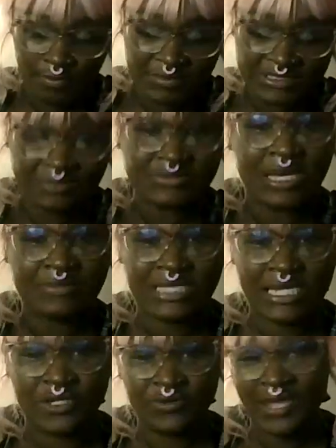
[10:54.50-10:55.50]
Sometimes
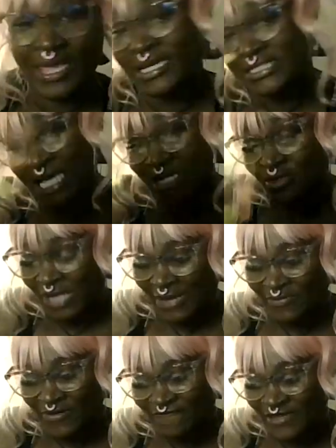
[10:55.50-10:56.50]
I do that because I don't like
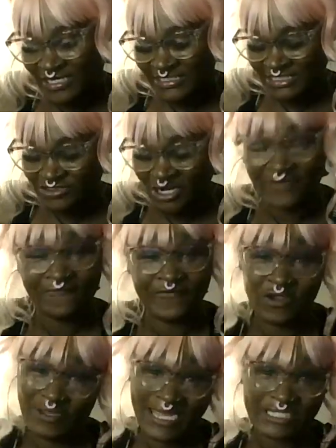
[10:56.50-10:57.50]
motherfuckers to try to
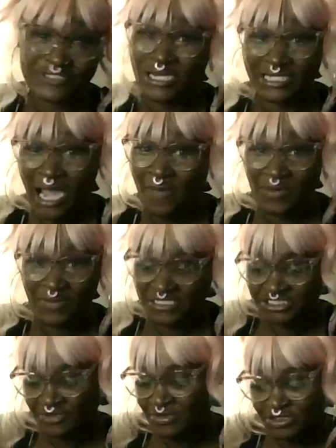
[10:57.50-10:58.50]
figure it. They try to copy my
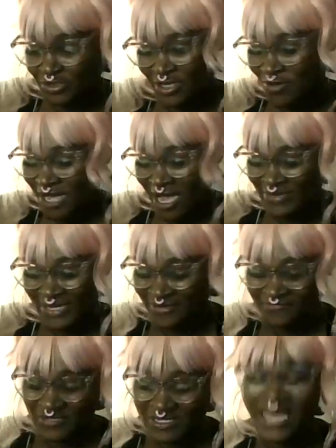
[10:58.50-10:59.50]
shit, but you ain't gonna copy how the
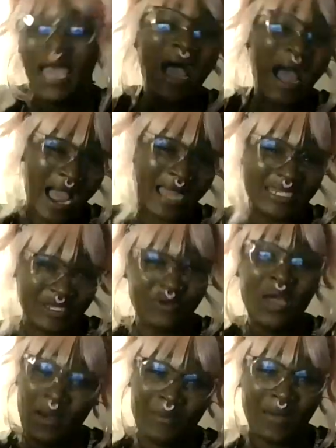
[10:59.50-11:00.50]
fuck I do
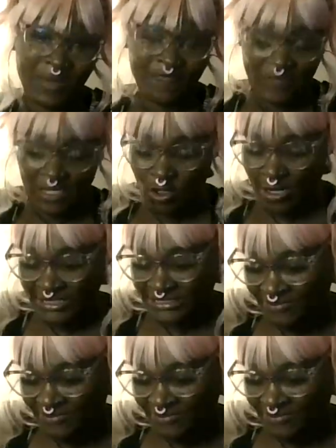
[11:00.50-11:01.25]
my motherfucking cards,